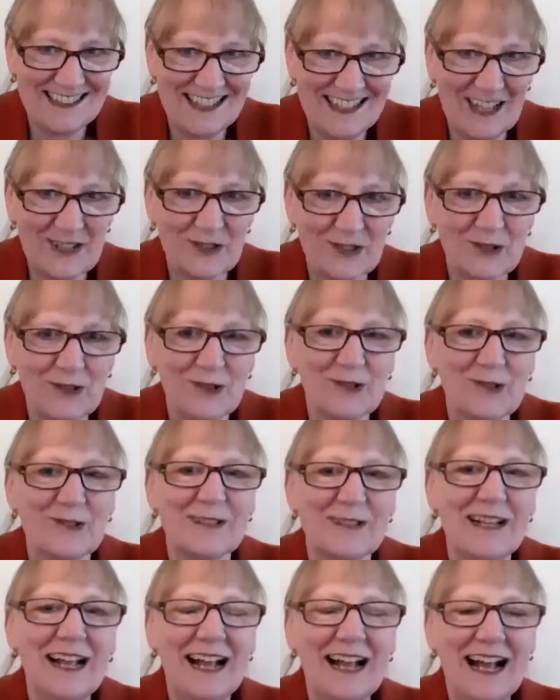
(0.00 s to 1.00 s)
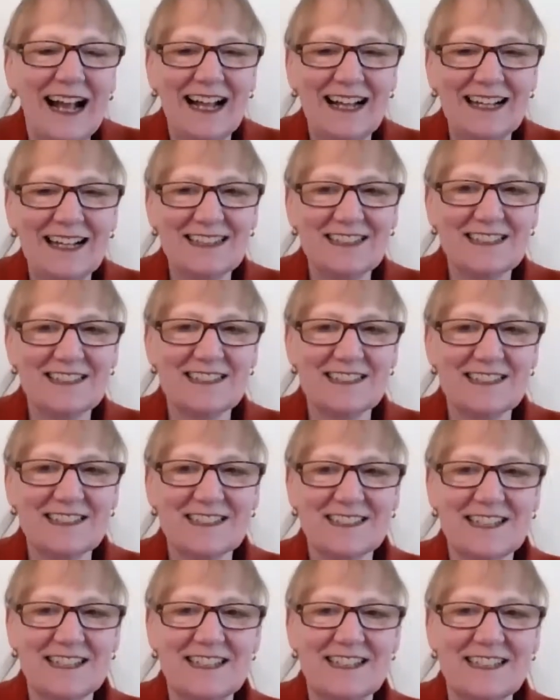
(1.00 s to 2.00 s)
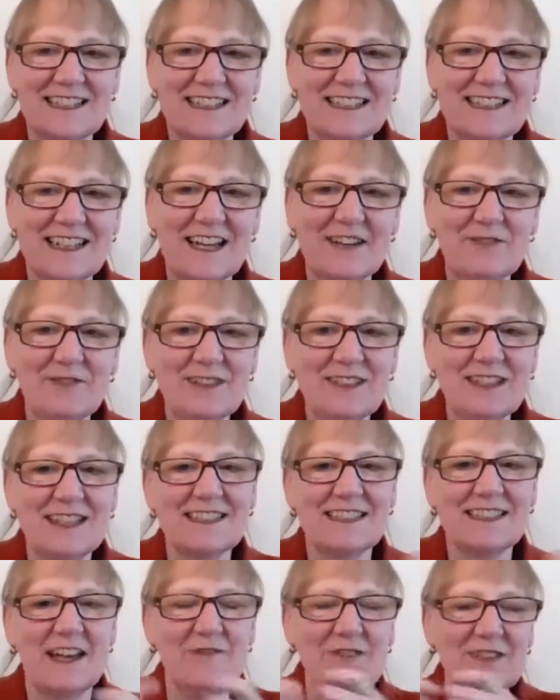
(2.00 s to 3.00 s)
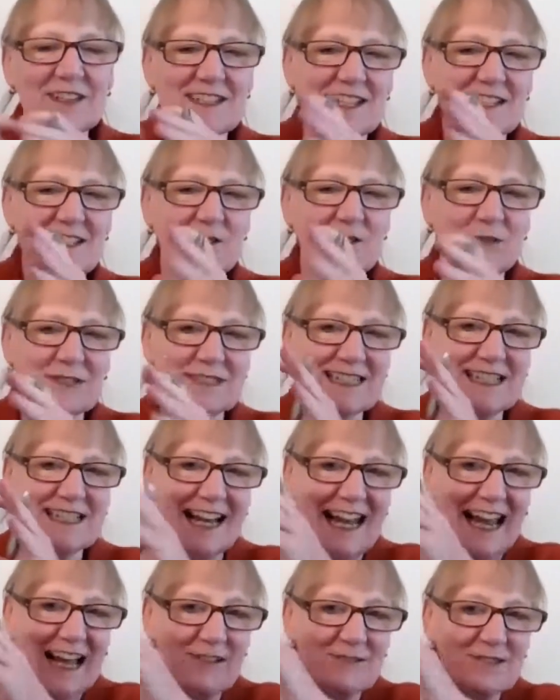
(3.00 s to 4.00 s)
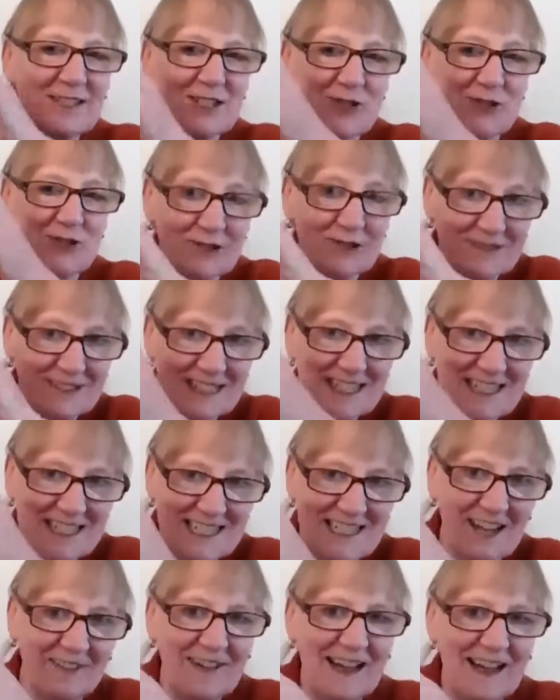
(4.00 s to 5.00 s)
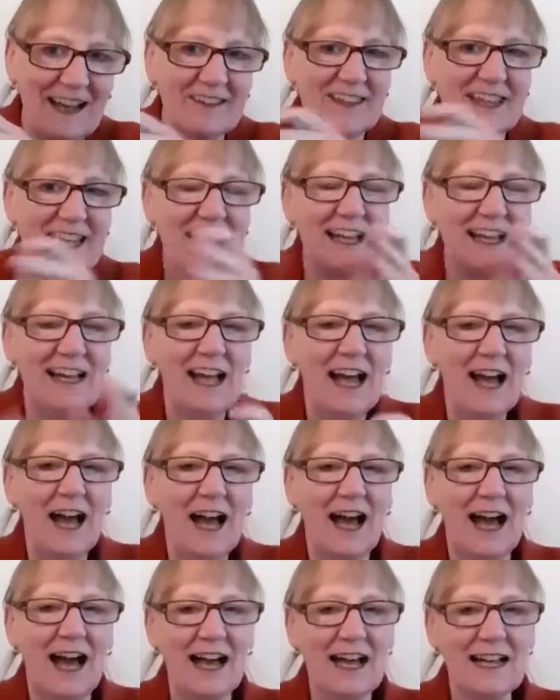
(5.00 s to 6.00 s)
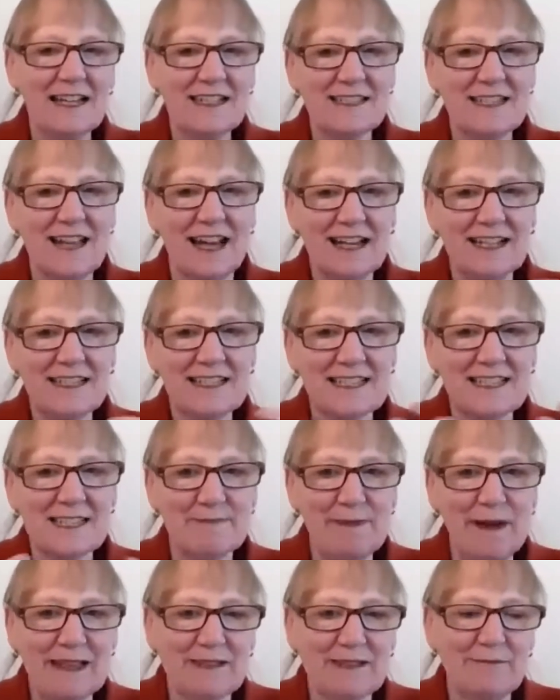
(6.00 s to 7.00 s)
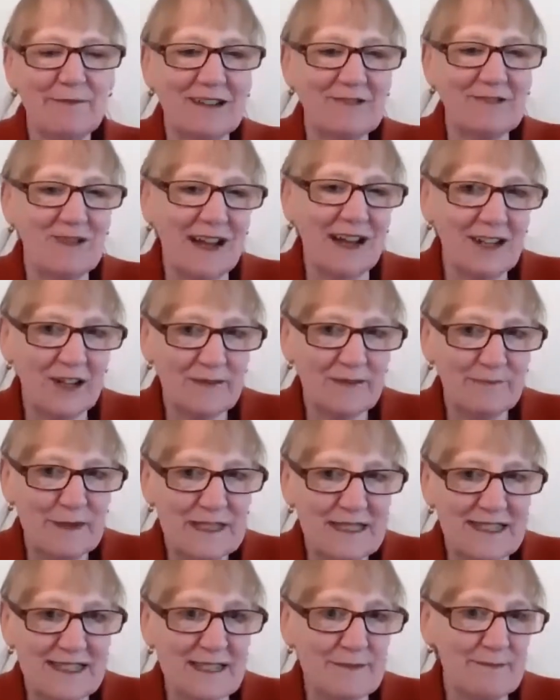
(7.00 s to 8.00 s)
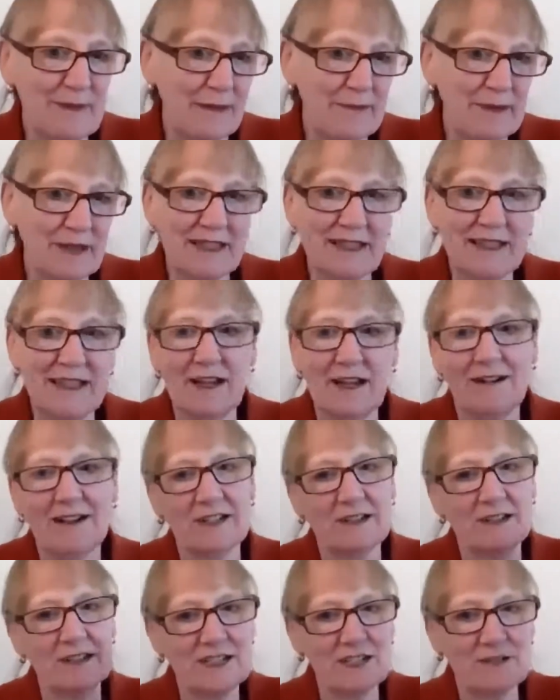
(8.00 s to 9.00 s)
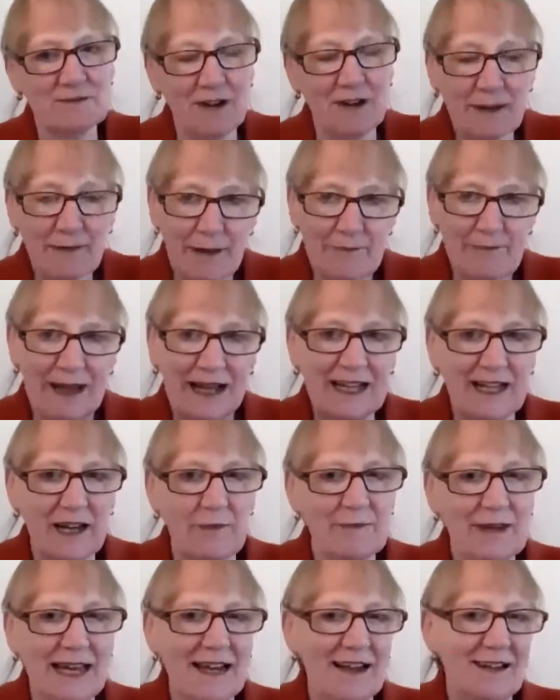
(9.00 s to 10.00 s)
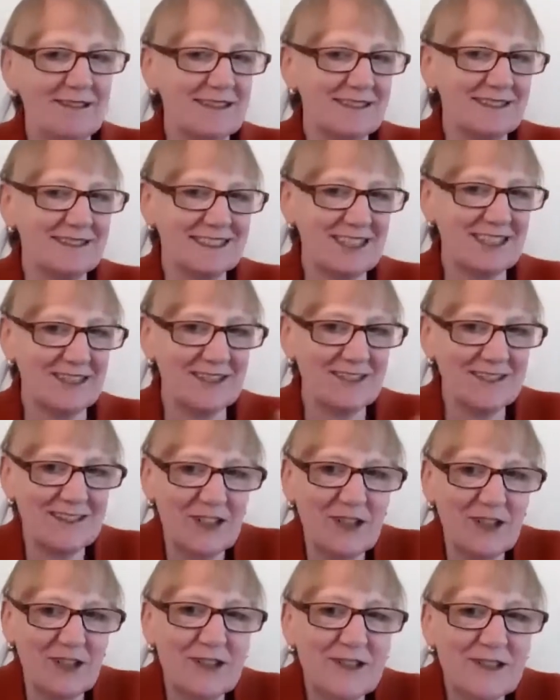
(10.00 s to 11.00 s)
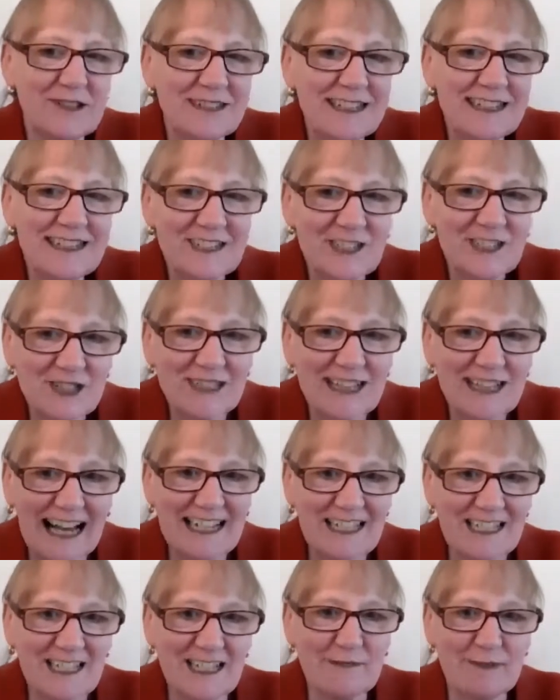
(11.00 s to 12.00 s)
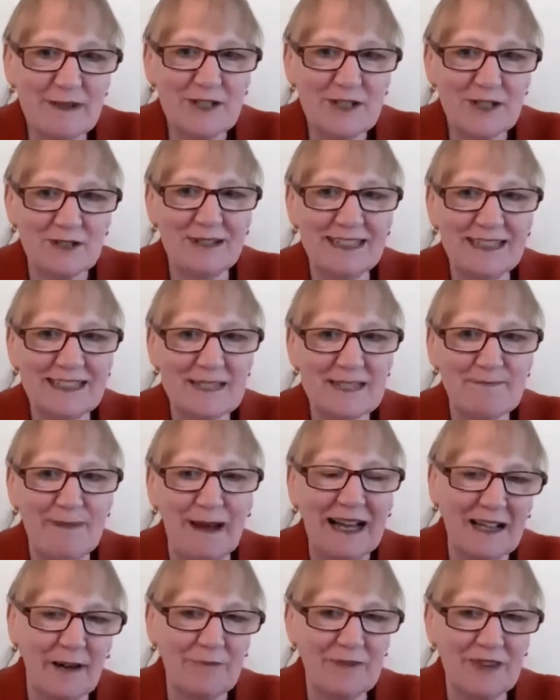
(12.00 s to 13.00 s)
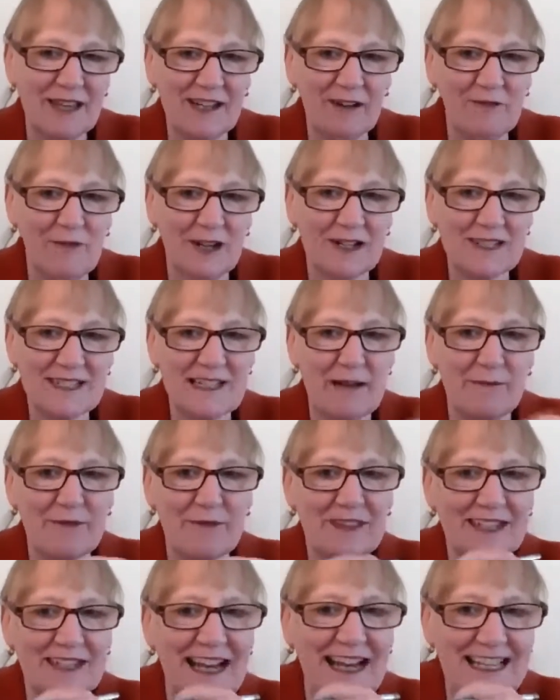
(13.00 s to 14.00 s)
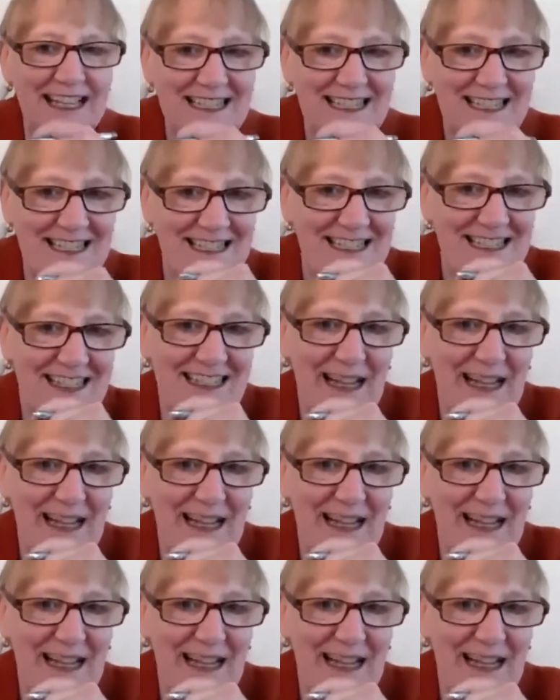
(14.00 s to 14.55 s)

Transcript: At all. And given that there's all this cloud storage stuff out there, I suspect that quite a lot of businesses might be thinking, oh, I don't need to worry about backup now. So who should actually be doing this backup thing, and what are some of the nasties?